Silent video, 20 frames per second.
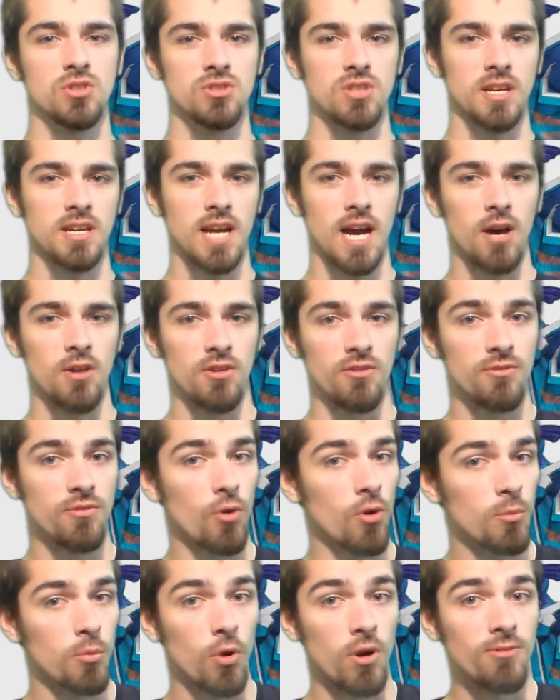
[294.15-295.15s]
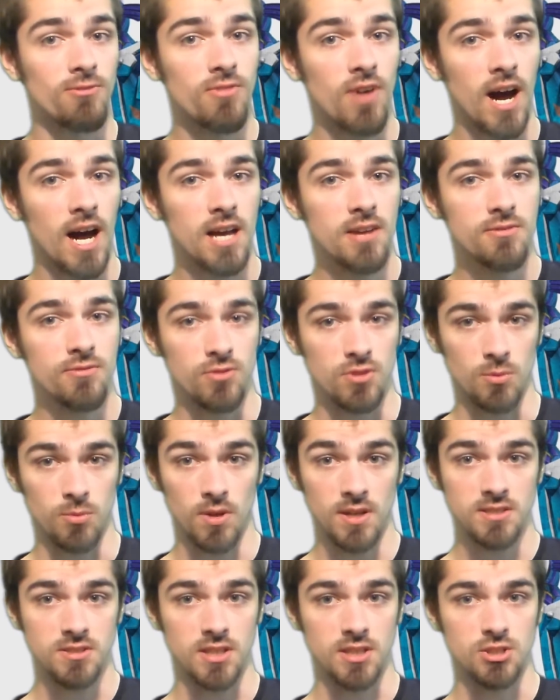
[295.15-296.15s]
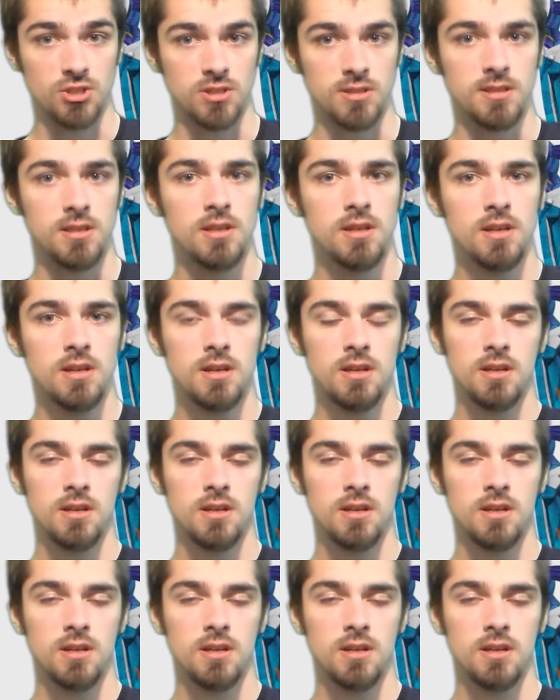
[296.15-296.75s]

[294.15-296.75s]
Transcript: just like how the 4.5 for the PlayStation,